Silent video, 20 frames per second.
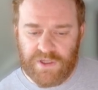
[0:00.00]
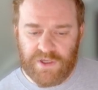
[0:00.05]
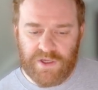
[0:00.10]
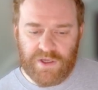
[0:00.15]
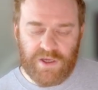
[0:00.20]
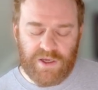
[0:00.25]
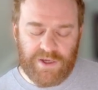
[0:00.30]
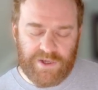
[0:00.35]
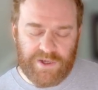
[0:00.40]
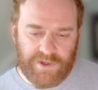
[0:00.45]

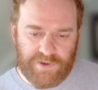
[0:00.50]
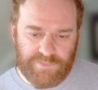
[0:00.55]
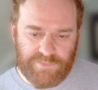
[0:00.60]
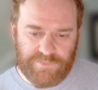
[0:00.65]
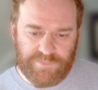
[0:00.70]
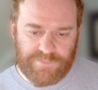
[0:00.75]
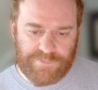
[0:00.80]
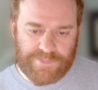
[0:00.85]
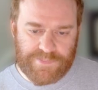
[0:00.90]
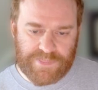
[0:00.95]

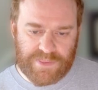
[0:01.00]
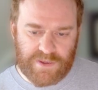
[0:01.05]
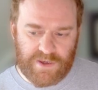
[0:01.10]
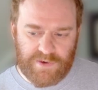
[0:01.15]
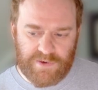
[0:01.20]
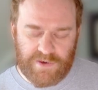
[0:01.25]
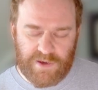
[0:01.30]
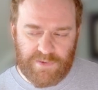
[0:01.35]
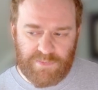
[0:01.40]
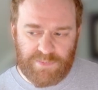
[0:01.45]

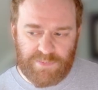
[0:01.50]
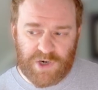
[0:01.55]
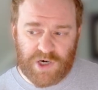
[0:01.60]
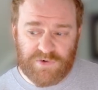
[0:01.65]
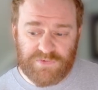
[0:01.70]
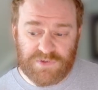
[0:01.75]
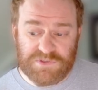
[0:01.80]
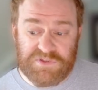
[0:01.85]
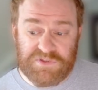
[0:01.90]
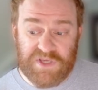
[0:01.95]
a
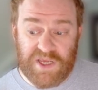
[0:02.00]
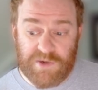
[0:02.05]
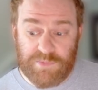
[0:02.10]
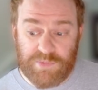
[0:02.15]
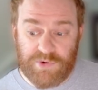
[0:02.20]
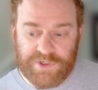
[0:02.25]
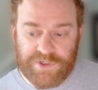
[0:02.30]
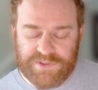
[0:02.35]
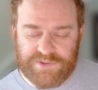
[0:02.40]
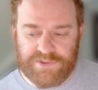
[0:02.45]
powerful data
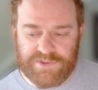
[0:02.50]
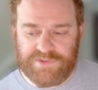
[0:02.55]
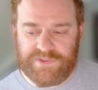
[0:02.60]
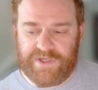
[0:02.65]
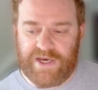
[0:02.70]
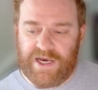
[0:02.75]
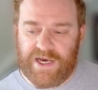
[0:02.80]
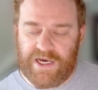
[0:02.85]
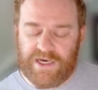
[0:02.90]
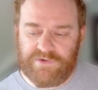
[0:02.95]
point to
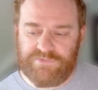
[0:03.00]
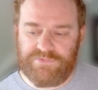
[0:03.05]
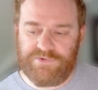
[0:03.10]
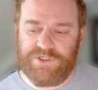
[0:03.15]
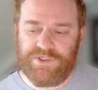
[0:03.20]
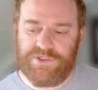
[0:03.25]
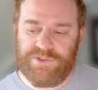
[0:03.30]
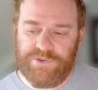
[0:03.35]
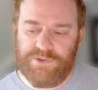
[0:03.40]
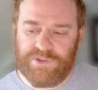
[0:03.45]
have when
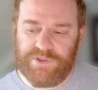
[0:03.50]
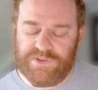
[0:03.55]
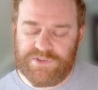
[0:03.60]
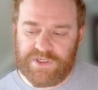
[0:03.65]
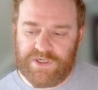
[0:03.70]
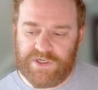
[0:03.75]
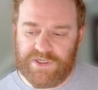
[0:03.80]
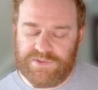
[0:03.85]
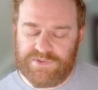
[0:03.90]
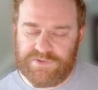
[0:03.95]
you're doing these
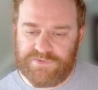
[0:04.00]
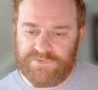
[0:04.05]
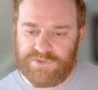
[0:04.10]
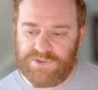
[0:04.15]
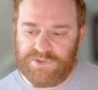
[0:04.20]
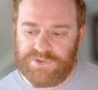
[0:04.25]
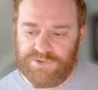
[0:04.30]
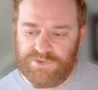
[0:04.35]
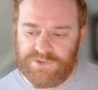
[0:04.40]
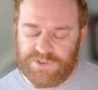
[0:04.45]
kinds of
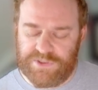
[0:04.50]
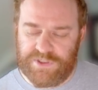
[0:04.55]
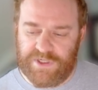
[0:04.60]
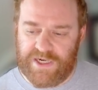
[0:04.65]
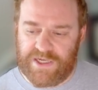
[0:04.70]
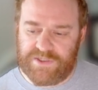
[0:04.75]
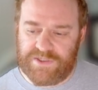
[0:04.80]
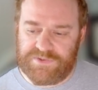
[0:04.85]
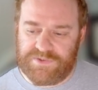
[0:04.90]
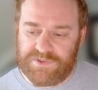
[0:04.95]
intrusion
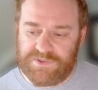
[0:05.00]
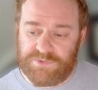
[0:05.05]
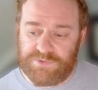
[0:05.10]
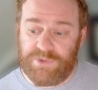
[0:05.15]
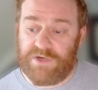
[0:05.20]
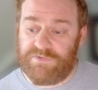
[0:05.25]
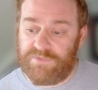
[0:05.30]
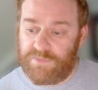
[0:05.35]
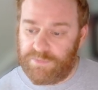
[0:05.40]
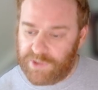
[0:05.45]
analysis. And we
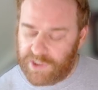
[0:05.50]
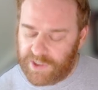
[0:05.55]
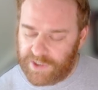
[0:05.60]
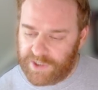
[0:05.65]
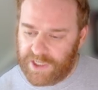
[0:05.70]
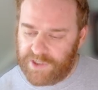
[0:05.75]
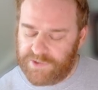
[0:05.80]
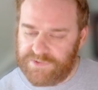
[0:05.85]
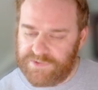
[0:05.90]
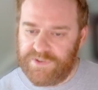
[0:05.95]
have a blog
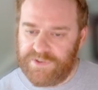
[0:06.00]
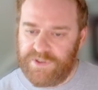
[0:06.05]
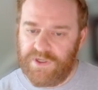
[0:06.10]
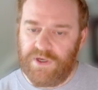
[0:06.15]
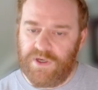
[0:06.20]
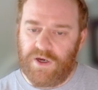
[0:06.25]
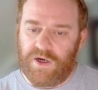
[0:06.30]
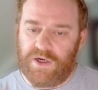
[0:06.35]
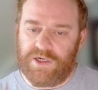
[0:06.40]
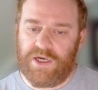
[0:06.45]
out
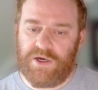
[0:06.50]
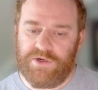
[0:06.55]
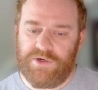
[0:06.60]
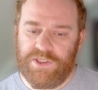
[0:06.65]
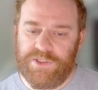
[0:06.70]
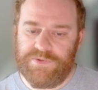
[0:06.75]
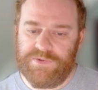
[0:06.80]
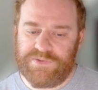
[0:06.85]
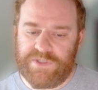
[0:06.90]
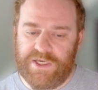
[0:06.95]
on how to
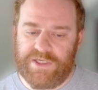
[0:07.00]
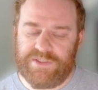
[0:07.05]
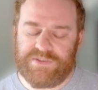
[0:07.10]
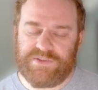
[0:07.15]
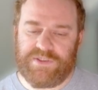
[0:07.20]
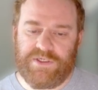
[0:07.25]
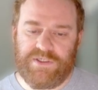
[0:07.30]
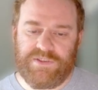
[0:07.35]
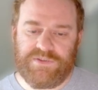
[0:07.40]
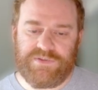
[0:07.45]
use
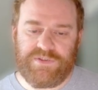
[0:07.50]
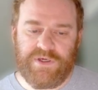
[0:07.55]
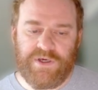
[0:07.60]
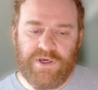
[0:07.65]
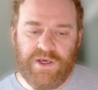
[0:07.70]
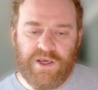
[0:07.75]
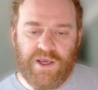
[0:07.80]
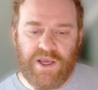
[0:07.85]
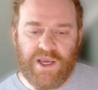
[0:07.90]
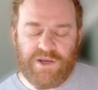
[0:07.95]
ASNs.
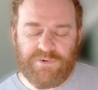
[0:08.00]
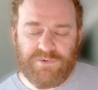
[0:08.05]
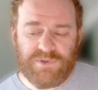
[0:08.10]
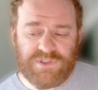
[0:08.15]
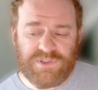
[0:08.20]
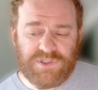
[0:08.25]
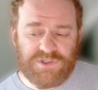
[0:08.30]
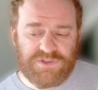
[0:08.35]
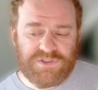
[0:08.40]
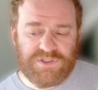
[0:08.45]
And what's
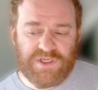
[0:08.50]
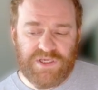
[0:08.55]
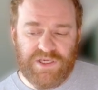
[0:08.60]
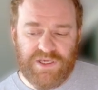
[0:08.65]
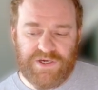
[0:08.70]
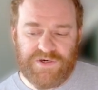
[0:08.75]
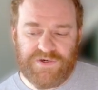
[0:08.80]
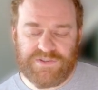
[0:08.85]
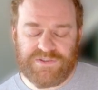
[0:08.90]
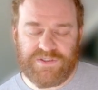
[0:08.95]
interesting
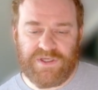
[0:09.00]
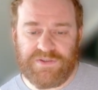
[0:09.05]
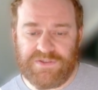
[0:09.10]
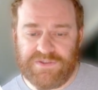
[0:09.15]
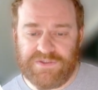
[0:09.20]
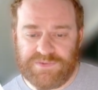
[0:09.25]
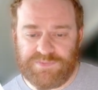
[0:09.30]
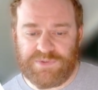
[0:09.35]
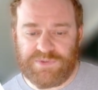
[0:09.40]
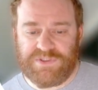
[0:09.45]
here is that
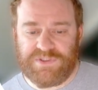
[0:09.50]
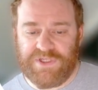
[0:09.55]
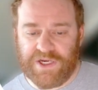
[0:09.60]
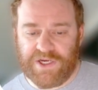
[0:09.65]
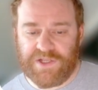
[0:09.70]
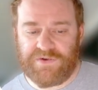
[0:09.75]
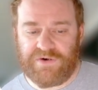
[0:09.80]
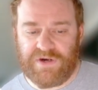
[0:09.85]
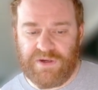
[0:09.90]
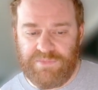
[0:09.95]
this
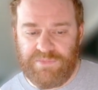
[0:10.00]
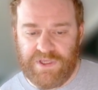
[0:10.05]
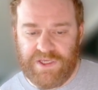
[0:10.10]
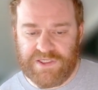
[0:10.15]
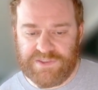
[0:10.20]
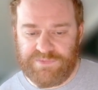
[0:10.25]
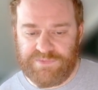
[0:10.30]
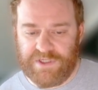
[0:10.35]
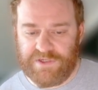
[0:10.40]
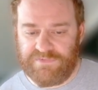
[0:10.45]
particular IP
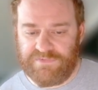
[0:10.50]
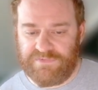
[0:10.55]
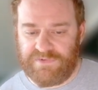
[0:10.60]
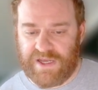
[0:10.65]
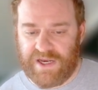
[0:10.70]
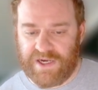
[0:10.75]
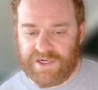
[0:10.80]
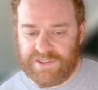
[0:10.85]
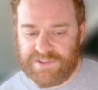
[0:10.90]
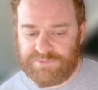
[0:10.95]
is being
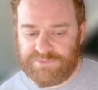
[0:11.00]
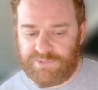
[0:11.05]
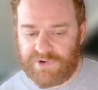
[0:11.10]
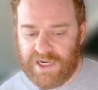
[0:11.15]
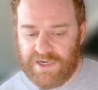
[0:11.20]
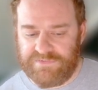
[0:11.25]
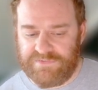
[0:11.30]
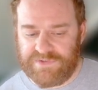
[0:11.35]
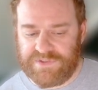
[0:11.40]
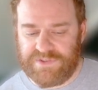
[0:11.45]
flagged as
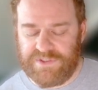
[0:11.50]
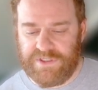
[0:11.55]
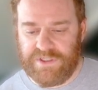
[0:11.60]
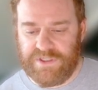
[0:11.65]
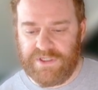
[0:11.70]
privacy.